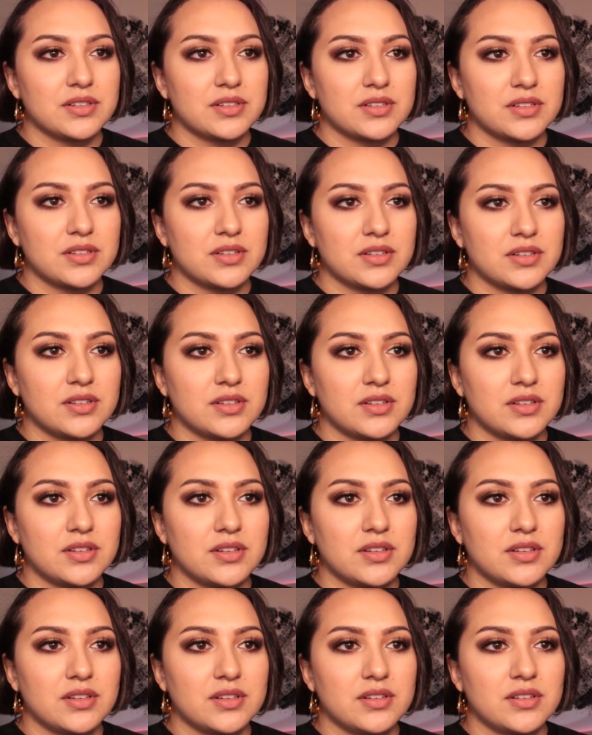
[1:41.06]

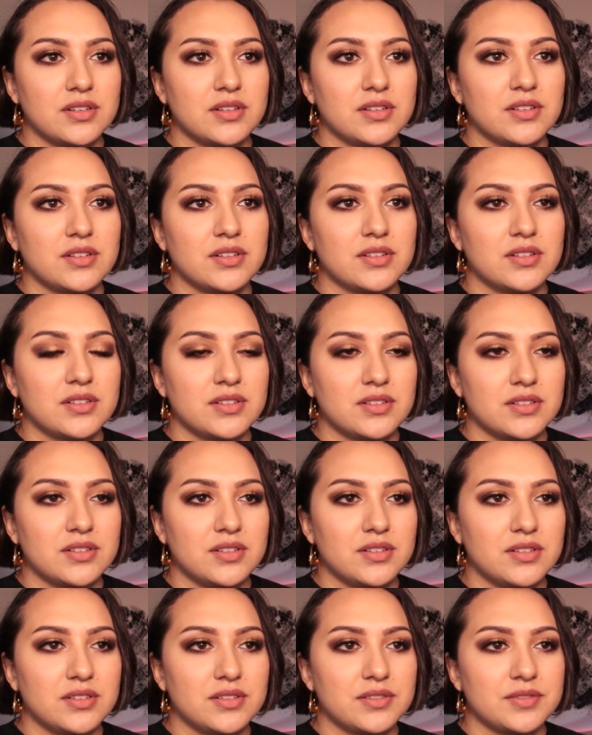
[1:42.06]

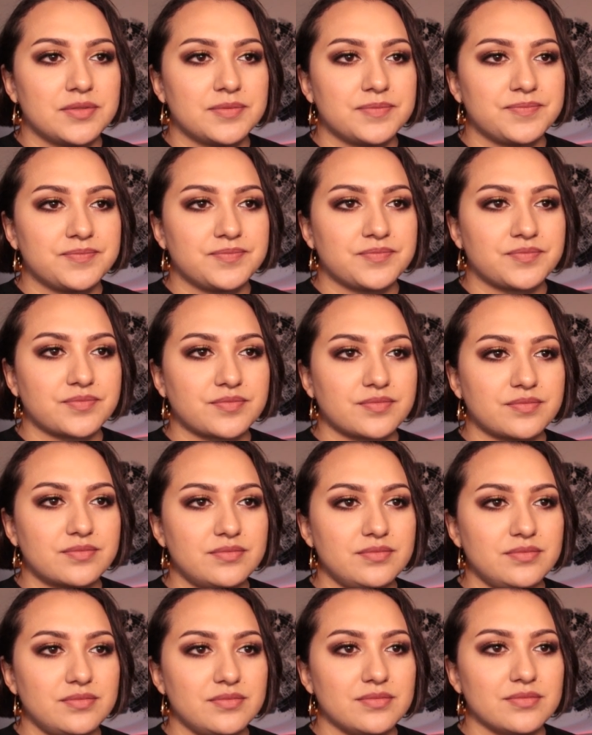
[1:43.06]

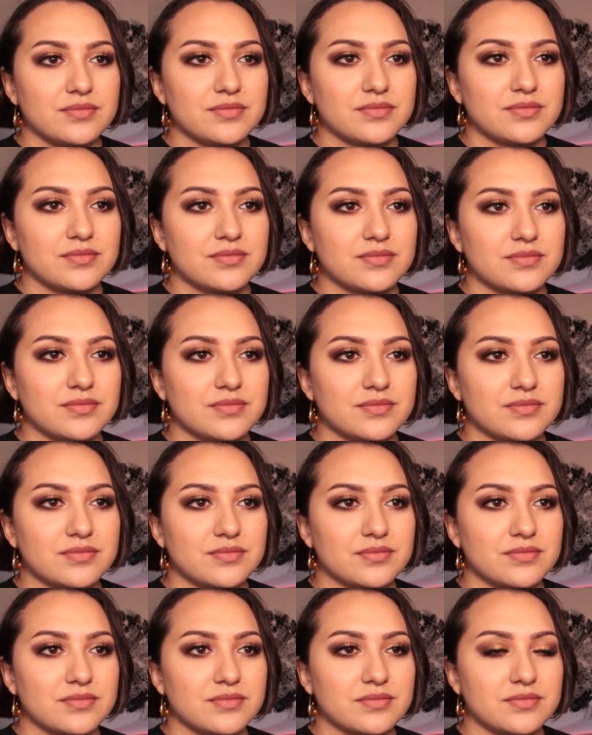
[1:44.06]

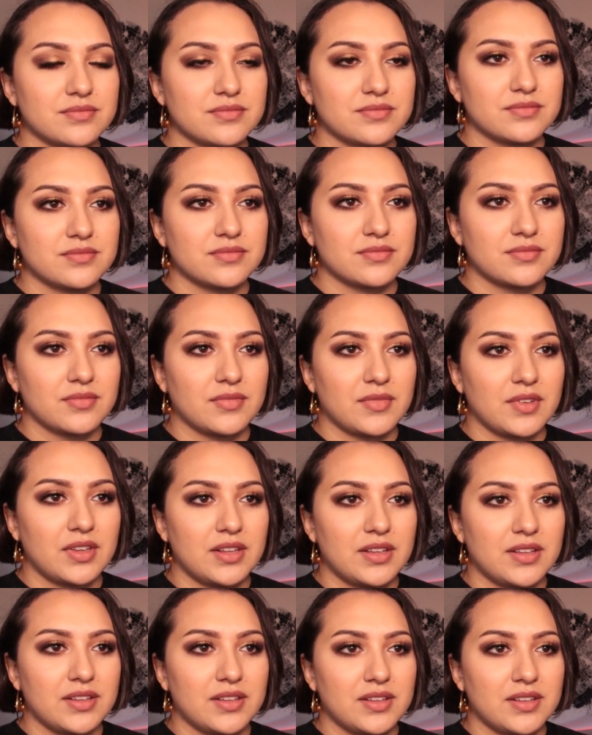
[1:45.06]

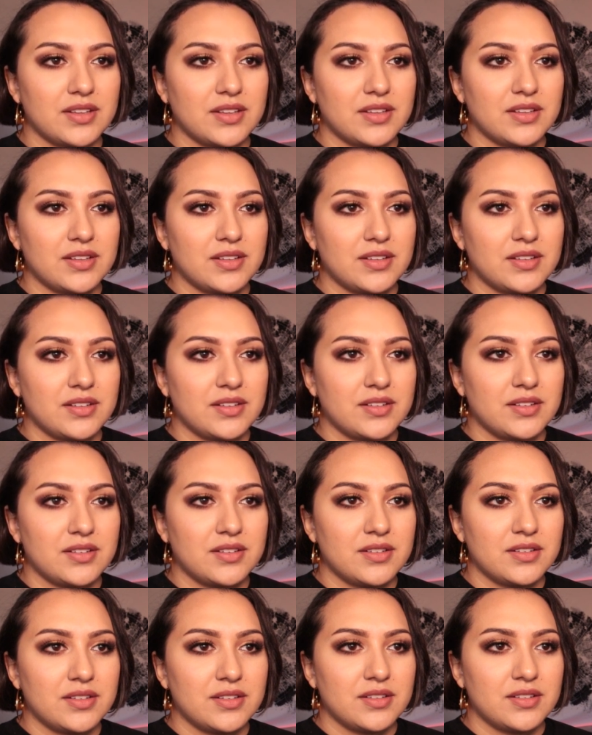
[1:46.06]

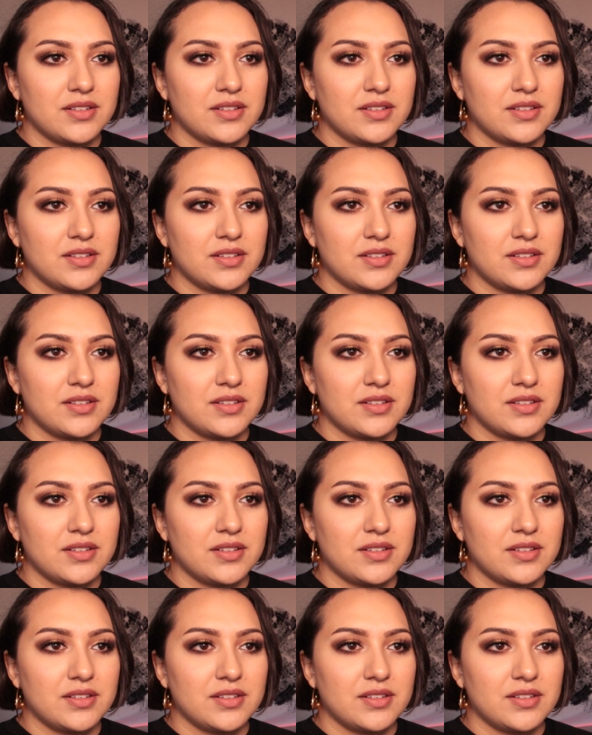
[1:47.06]
(silence)